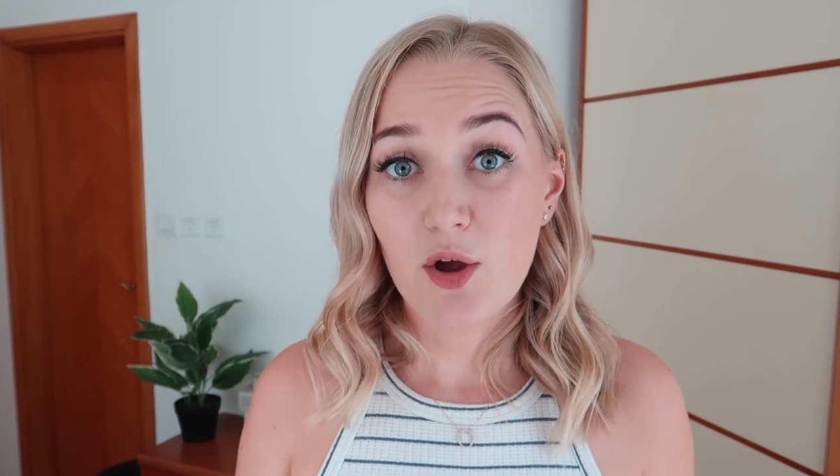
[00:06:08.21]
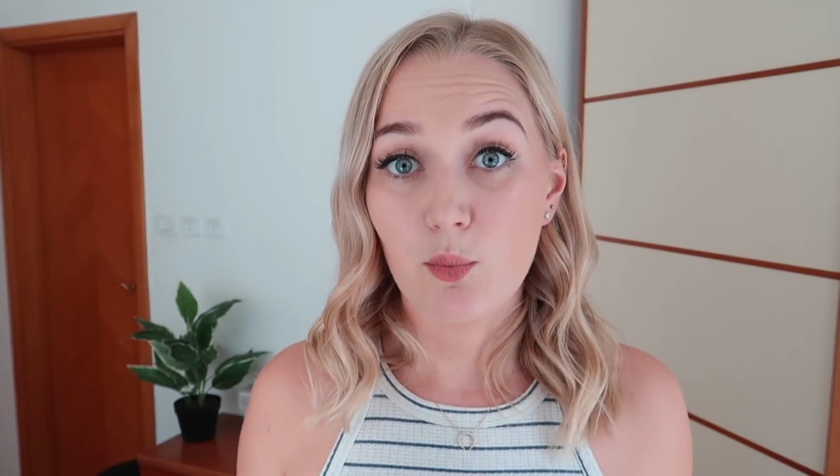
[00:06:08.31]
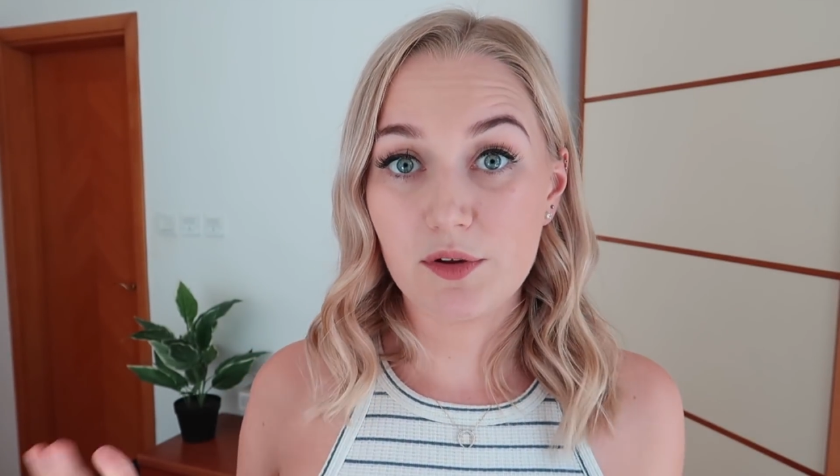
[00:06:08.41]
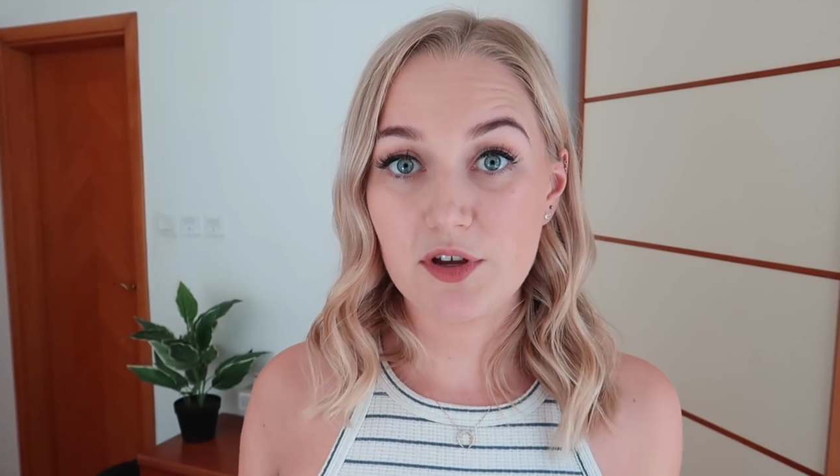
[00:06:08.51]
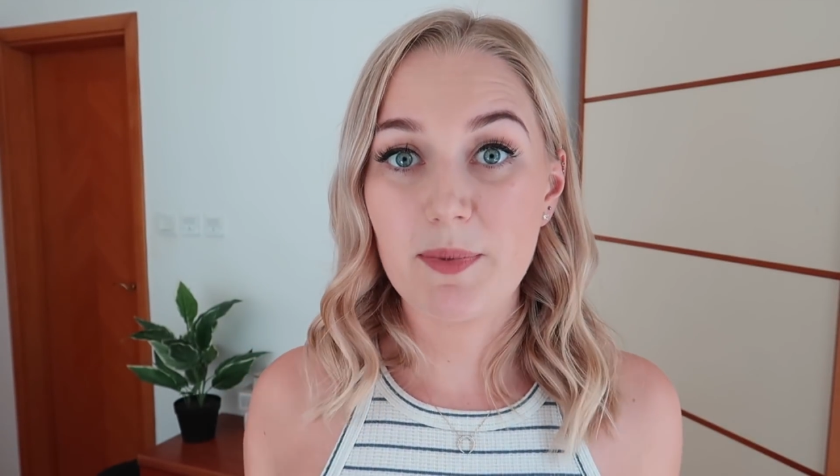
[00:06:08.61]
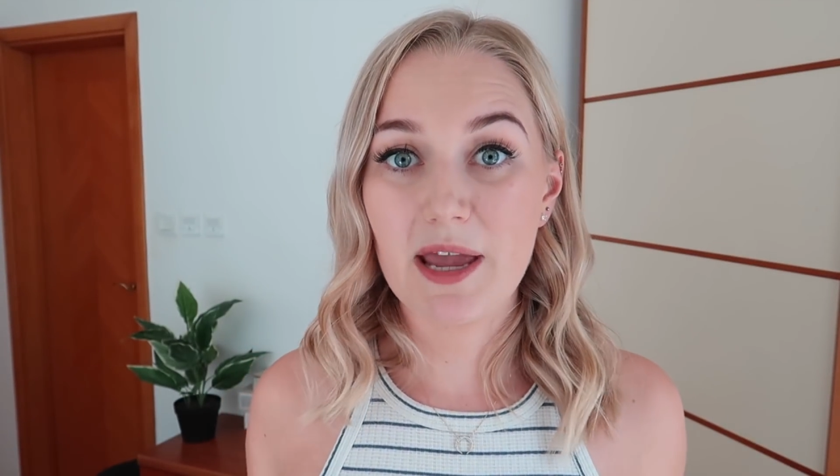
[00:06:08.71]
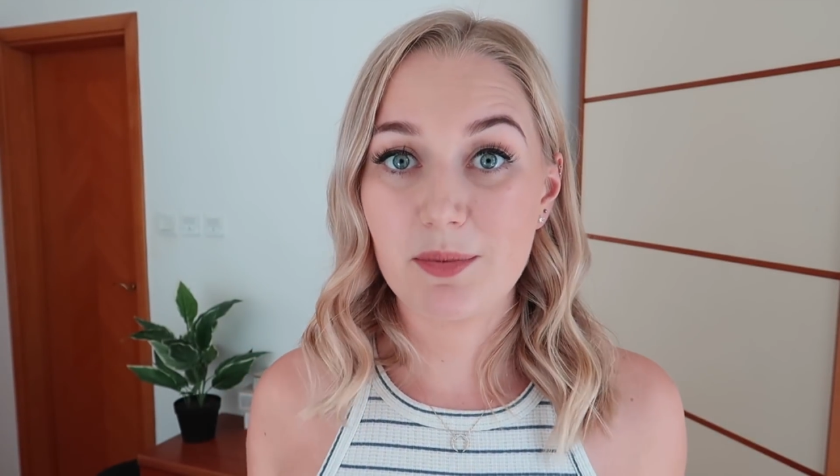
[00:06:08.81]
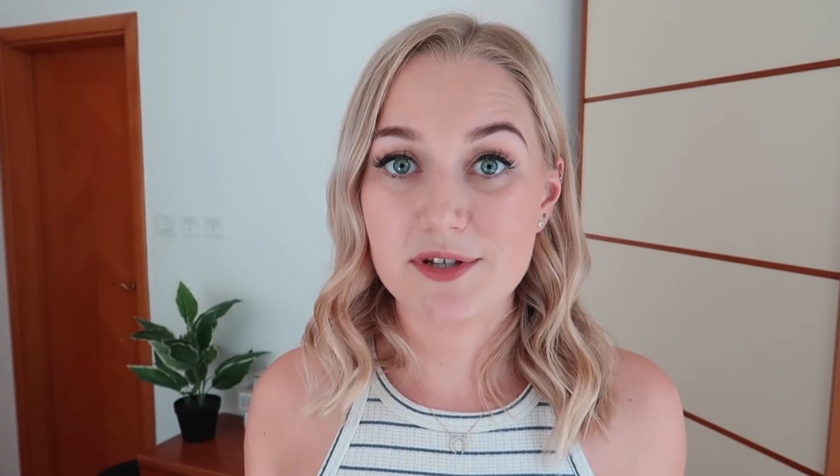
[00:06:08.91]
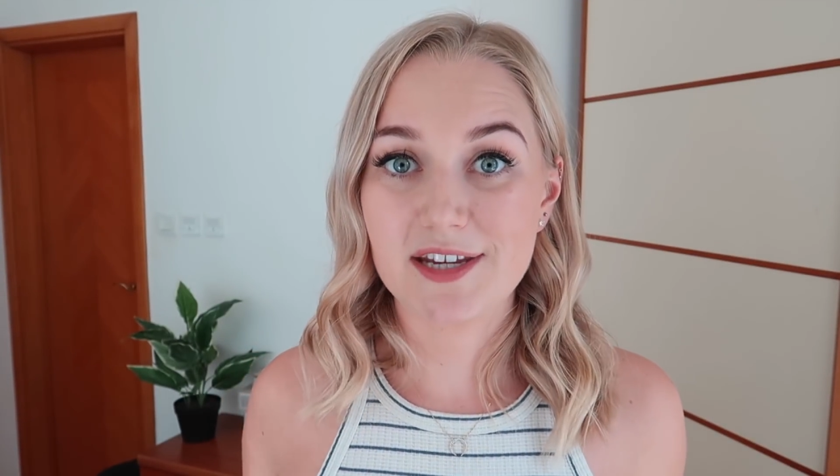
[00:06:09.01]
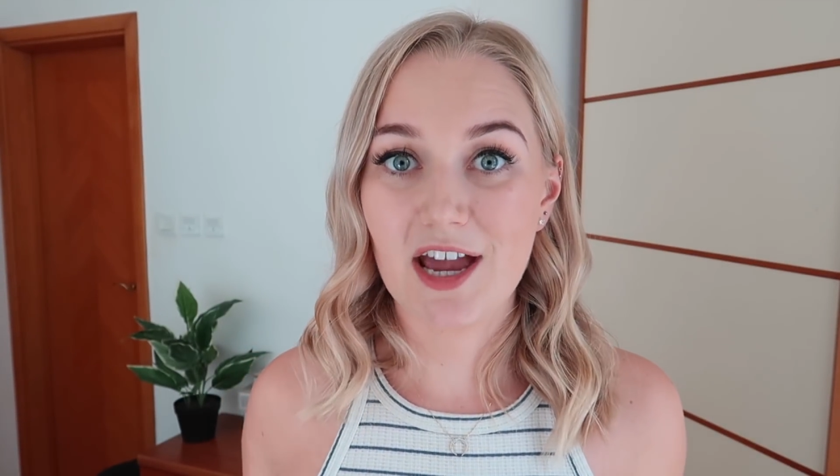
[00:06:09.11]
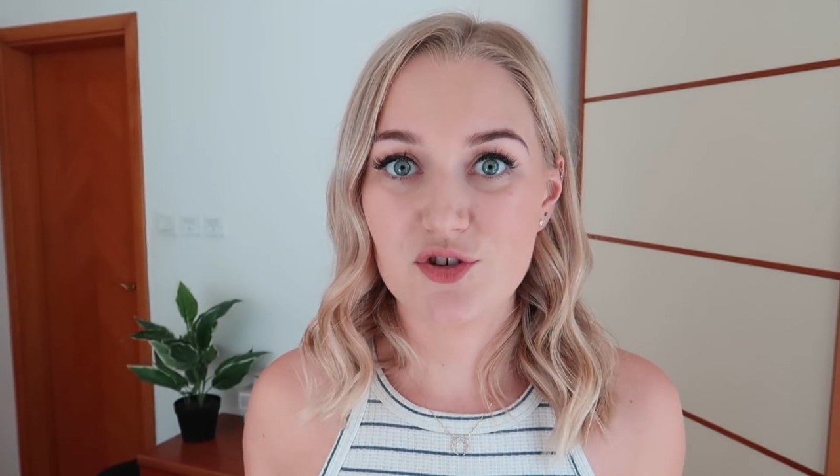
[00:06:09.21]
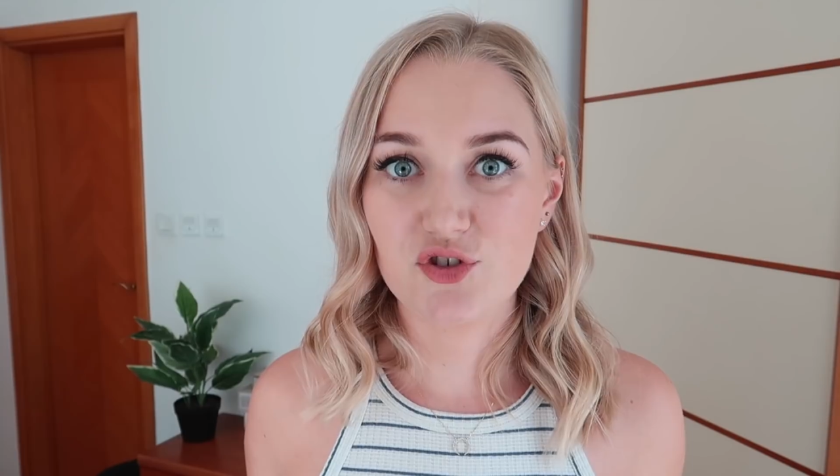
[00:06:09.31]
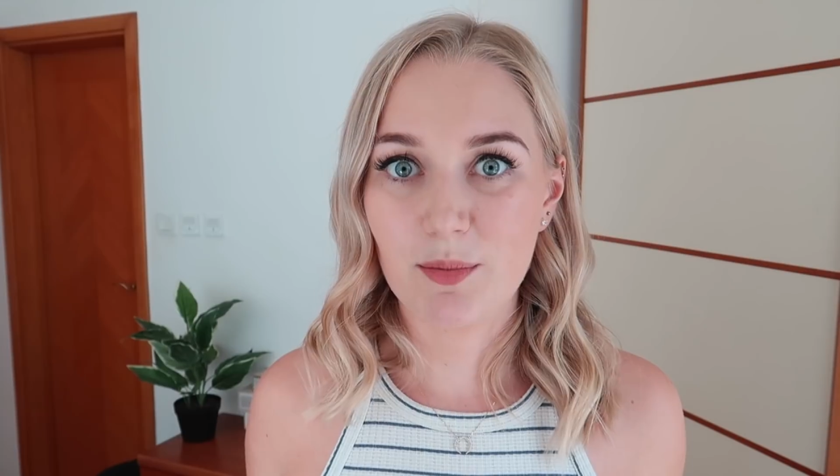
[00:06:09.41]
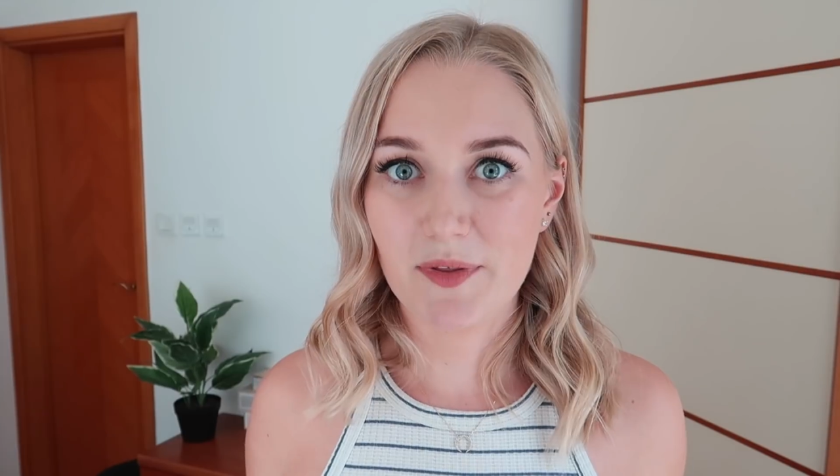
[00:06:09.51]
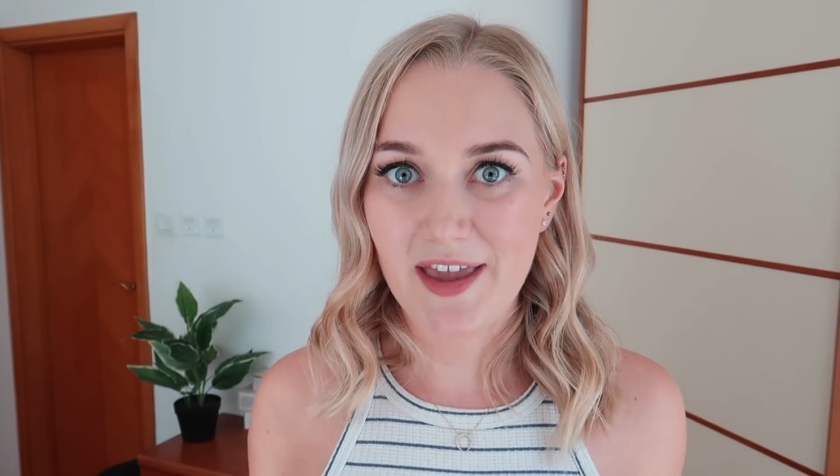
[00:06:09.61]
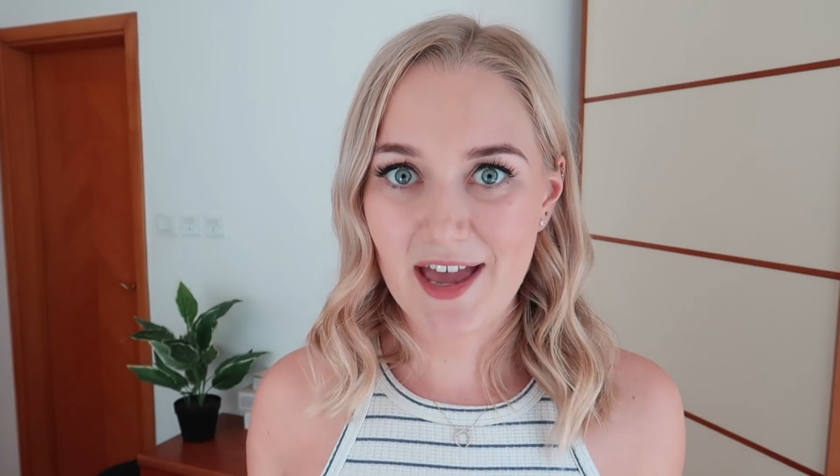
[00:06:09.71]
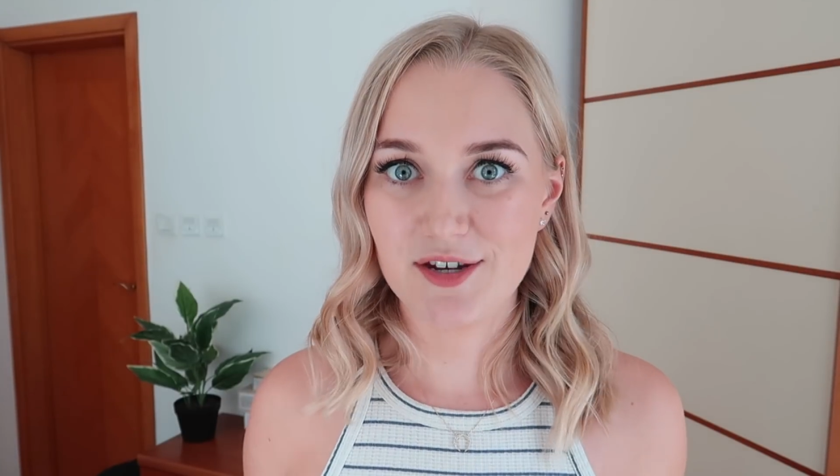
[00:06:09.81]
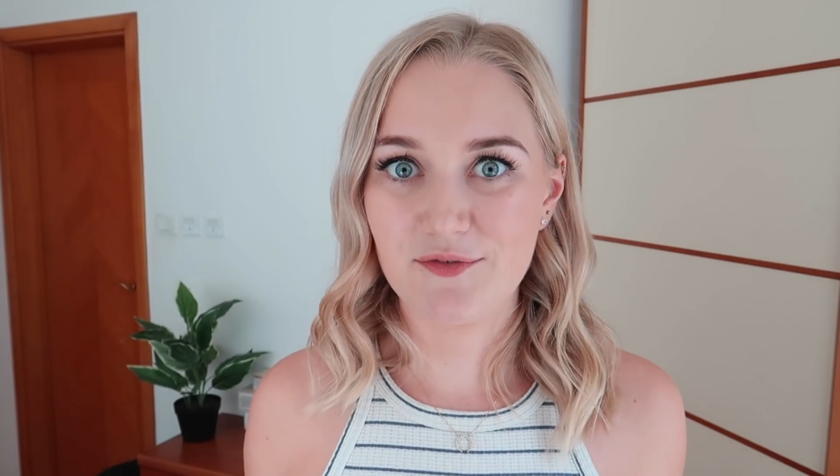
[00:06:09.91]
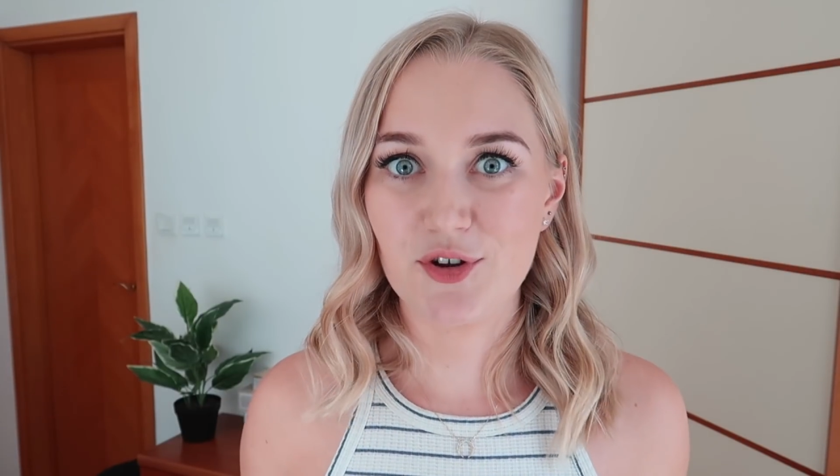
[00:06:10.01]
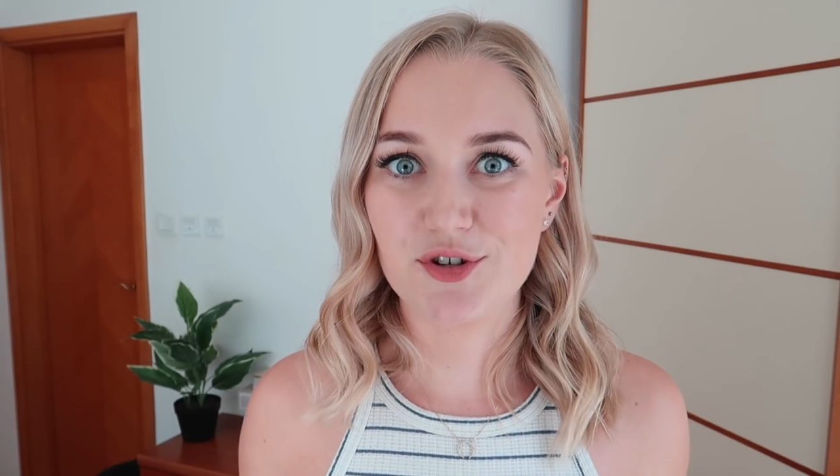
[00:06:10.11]
Will you be able to get a job at the end
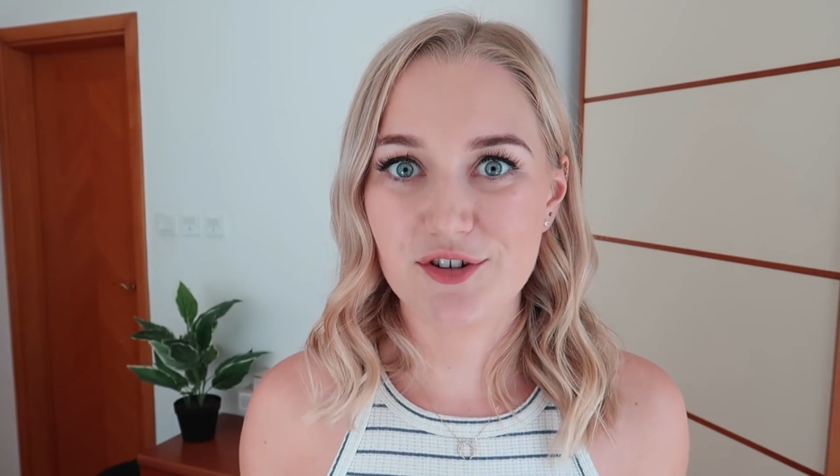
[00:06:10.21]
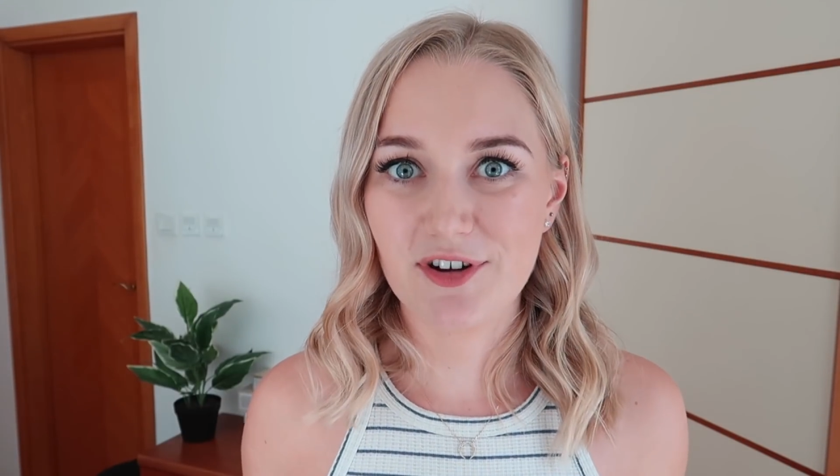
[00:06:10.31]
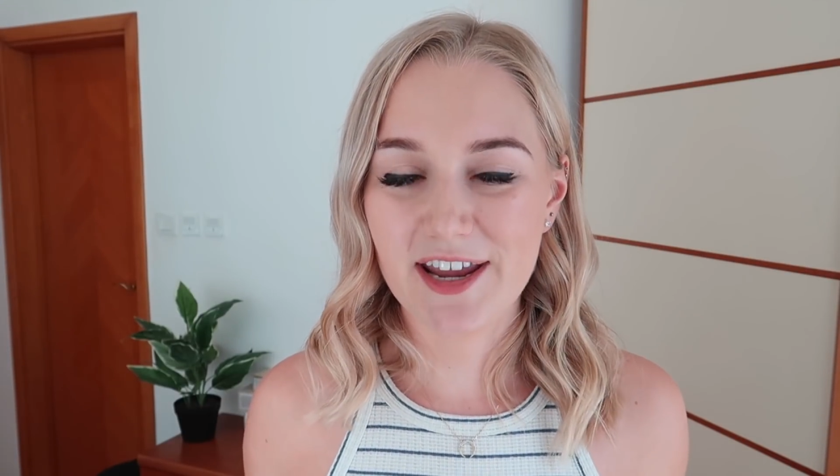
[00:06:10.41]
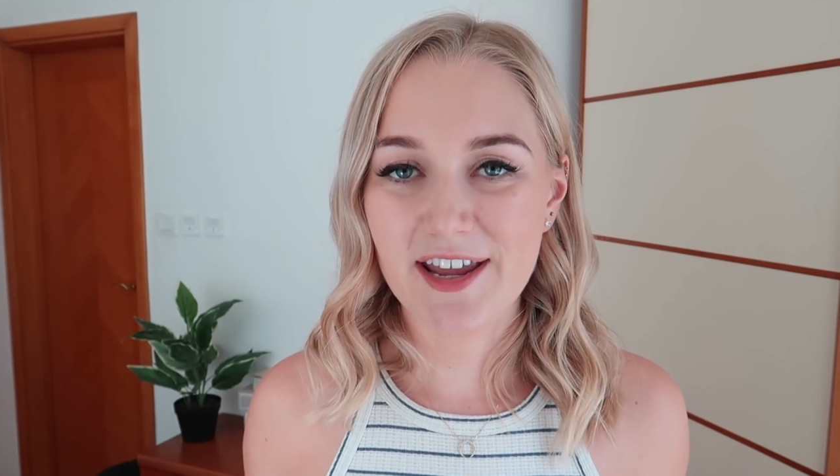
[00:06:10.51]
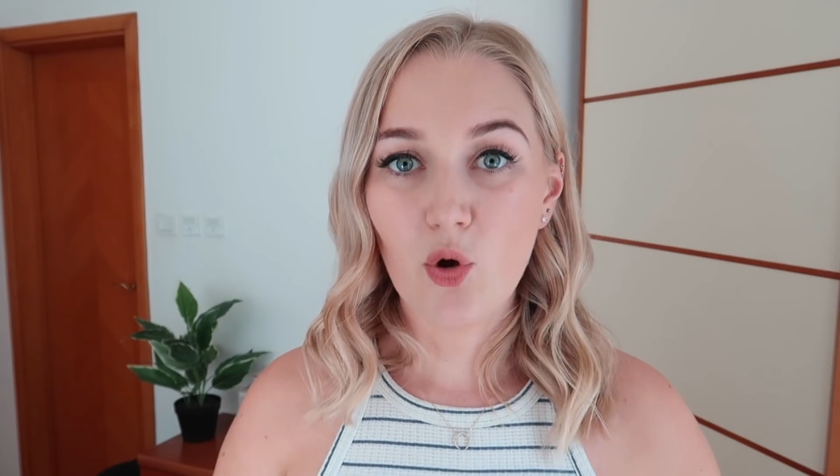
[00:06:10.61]
of your degree?